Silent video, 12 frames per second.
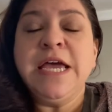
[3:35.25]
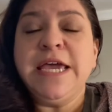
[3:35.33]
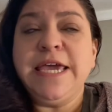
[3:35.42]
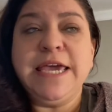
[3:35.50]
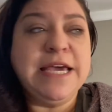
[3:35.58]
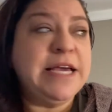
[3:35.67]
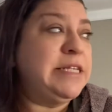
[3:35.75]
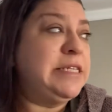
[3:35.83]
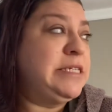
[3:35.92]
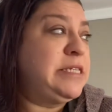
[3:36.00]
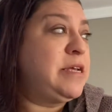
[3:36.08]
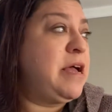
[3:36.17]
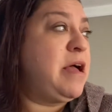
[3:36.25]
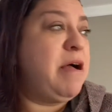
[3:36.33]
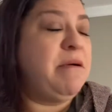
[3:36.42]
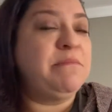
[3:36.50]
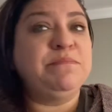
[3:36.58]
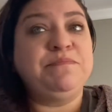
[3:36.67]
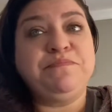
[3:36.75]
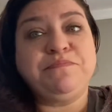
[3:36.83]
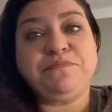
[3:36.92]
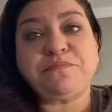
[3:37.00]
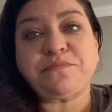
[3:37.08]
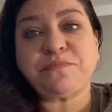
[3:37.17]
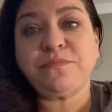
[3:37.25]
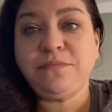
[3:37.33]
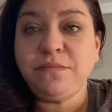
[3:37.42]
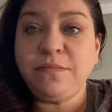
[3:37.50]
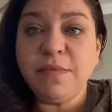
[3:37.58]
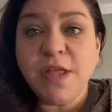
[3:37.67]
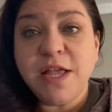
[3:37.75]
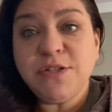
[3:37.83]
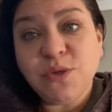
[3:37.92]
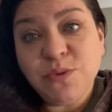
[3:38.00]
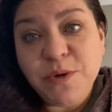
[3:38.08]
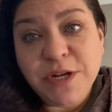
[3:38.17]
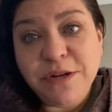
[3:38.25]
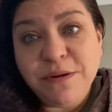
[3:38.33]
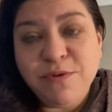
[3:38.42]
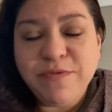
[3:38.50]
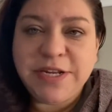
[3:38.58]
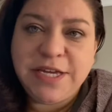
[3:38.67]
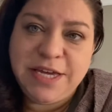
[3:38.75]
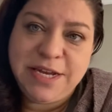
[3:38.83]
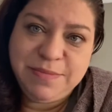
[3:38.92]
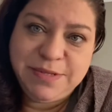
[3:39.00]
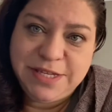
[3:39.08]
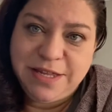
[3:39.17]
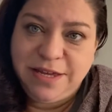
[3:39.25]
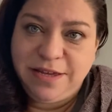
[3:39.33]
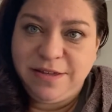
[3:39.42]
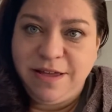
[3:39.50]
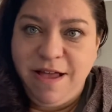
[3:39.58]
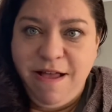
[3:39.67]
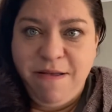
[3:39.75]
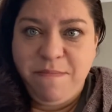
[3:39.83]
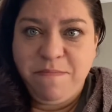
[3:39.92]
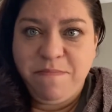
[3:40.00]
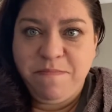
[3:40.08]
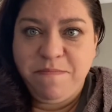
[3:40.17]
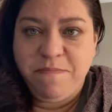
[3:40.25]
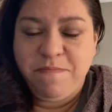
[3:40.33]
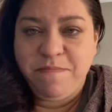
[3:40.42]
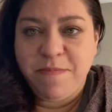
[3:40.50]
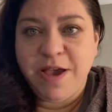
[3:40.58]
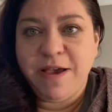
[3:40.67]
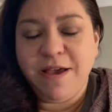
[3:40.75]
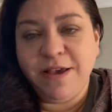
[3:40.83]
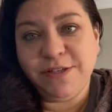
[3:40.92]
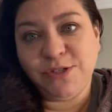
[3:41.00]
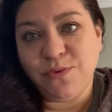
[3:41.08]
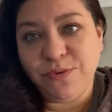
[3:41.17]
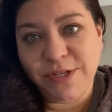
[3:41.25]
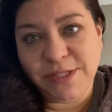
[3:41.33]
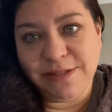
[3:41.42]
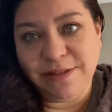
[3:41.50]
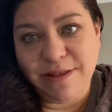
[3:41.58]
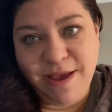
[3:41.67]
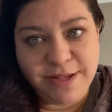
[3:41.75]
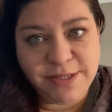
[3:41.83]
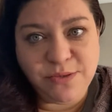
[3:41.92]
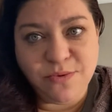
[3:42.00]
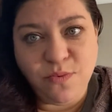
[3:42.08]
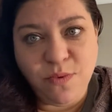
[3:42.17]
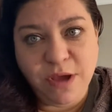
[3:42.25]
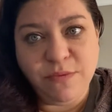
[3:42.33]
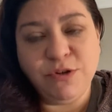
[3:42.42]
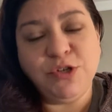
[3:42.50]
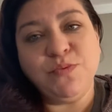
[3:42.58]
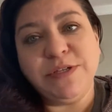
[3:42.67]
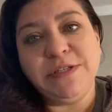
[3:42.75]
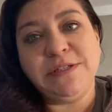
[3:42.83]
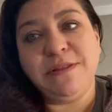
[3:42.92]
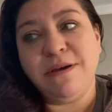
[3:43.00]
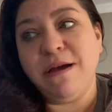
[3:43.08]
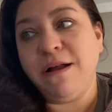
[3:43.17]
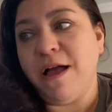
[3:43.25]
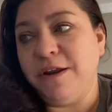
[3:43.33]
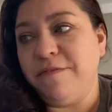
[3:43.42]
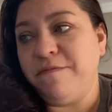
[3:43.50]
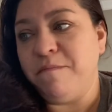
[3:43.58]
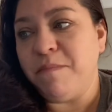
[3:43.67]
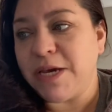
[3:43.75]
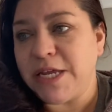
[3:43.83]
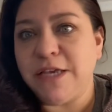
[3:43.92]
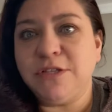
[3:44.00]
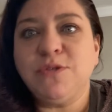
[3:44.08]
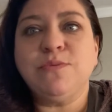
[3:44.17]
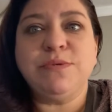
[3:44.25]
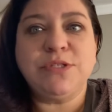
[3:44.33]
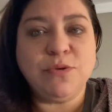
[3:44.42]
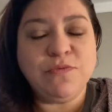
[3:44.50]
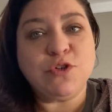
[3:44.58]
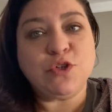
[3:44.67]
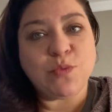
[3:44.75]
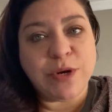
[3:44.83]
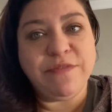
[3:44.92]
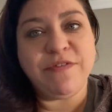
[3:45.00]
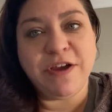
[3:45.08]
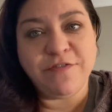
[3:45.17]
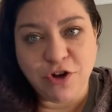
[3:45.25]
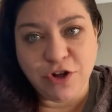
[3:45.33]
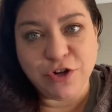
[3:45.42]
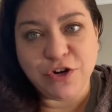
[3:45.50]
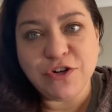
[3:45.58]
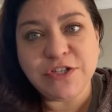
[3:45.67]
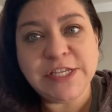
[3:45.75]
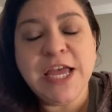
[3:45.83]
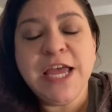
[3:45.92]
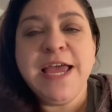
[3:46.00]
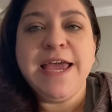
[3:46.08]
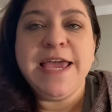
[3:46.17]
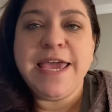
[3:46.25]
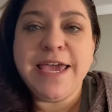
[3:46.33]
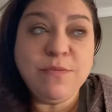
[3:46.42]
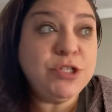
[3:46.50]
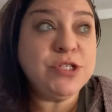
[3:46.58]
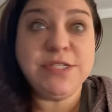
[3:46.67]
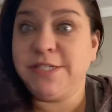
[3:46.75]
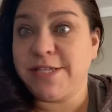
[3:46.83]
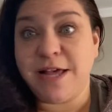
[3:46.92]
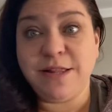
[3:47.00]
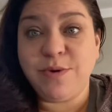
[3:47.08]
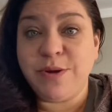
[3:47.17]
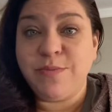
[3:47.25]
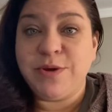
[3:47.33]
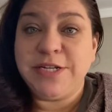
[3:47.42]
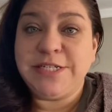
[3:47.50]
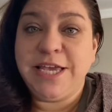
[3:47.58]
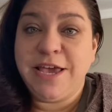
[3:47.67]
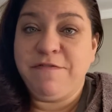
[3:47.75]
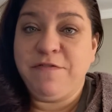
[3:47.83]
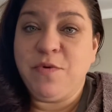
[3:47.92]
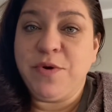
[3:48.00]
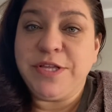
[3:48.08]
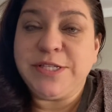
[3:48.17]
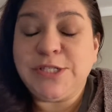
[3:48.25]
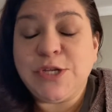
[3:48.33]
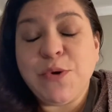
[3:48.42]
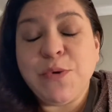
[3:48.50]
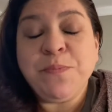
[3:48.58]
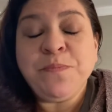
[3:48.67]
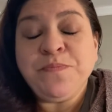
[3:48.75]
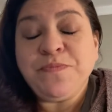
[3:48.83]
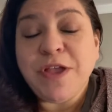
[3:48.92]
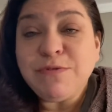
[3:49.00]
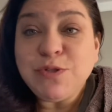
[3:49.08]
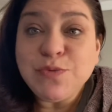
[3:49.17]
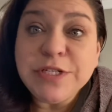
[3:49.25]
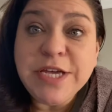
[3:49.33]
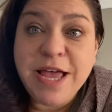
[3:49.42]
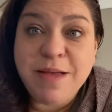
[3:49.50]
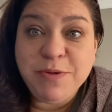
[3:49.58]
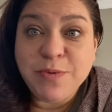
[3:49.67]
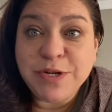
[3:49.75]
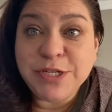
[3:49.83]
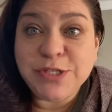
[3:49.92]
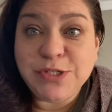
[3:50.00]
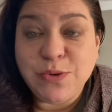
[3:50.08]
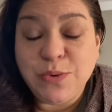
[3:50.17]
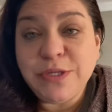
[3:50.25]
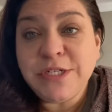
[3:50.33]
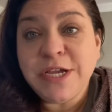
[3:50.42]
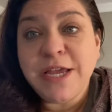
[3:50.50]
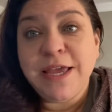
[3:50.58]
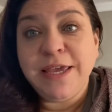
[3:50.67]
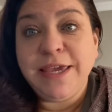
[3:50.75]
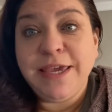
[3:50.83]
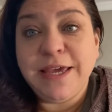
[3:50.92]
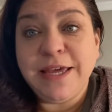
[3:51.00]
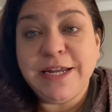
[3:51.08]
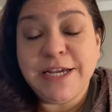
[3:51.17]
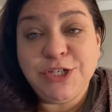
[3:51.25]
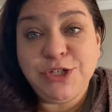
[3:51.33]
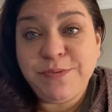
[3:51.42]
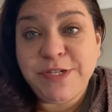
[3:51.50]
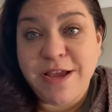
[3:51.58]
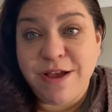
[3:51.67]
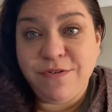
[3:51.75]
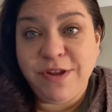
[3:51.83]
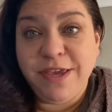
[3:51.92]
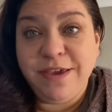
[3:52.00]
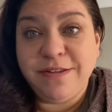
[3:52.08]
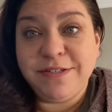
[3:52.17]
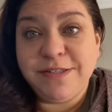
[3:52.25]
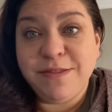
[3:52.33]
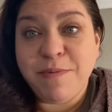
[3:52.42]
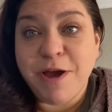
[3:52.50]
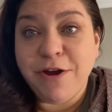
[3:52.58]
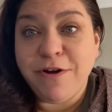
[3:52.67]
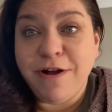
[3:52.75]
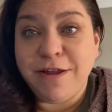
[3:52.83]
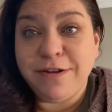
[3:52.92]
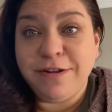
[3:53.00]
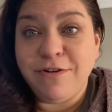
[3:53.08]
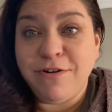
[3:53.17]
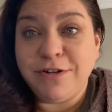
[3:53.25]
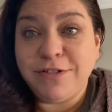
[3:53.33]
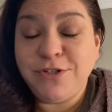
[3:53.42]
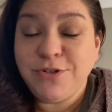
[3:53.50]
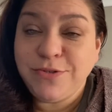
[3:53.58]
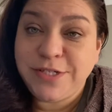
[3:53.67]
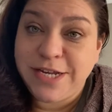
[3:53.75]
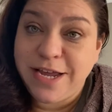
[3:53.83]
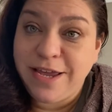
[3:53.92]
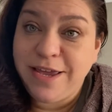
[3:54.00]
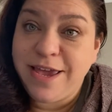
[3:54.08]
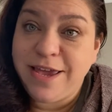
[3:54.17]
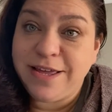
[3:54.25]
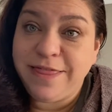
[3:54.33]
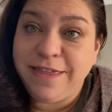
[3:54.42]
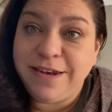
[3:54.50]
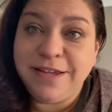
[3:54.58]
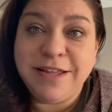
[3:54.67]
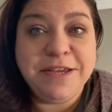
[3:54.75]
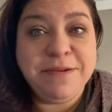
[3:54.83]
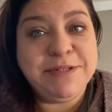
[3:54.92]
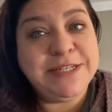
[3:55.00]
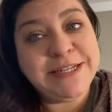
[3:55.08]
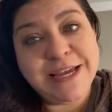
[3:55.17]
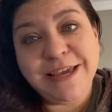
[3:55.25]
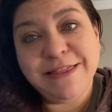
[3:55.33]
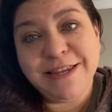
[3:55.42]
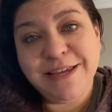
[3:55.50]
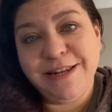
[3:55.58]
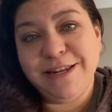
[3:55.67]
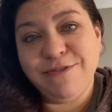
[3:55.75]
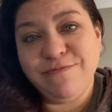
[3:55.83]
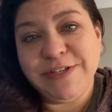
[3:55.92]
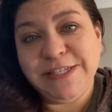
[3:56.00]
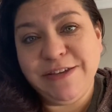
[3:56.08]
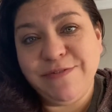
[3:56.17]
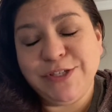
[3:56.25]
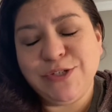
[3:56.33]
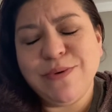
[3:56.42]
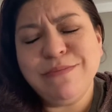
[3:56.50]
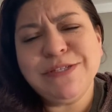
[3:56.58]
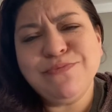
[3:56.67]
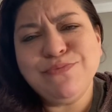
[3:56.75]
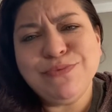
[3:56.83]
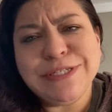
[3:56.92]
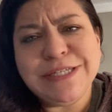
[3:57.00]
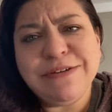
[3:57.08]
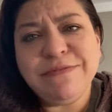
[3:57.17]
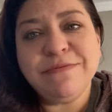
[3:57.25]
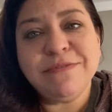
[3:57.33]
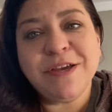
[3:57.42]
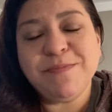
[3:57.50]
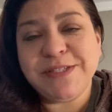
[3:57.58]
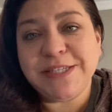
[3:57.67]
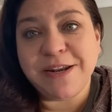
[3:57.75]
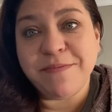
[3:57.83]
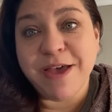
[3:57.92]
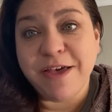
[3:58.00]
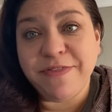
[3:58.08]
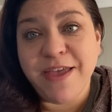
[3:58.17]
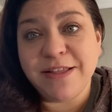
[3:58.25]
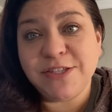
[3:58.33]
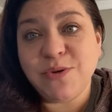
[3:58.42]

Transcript: And I sold 1 item already, and I'm selling, I sold this last one, which was the kind of money. So it was sold for $25, and which is exactly what I wanted to get for it. So I was really happy when it sold, and I shipped it out, and the buyer got it on Tuesday and then claimed today that he didn't receive it. So I was really upset about that.